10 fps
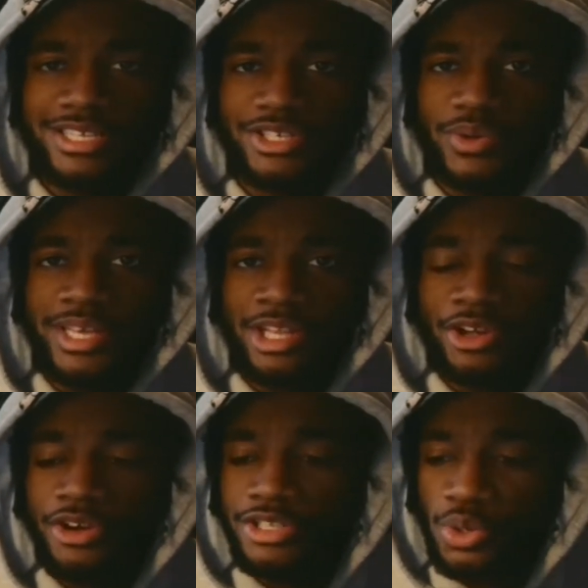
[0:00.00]
so he
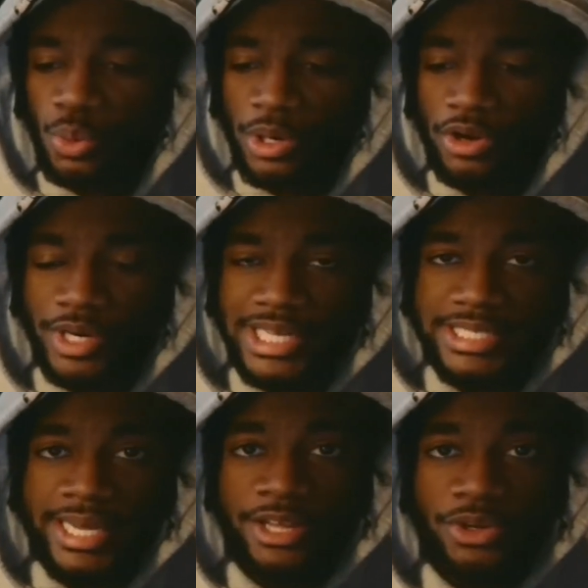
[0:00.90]
learned to work on his
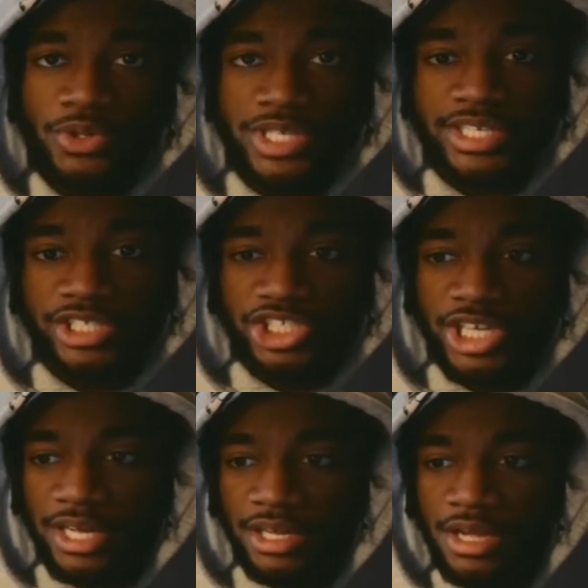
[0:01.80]
handles and his
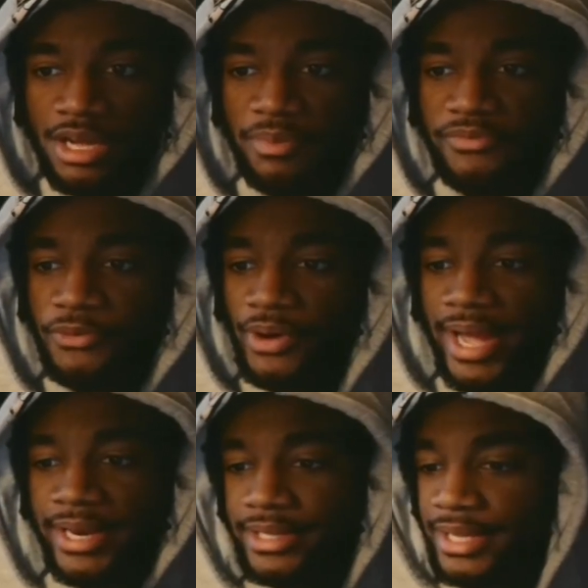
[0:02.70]
shot before
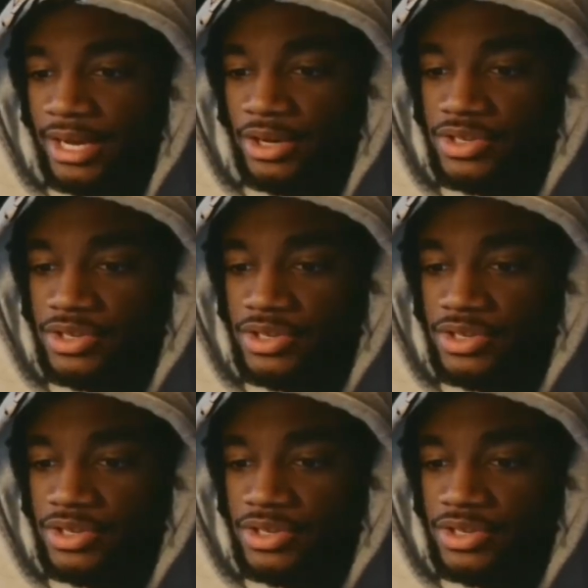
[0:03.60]
anything else.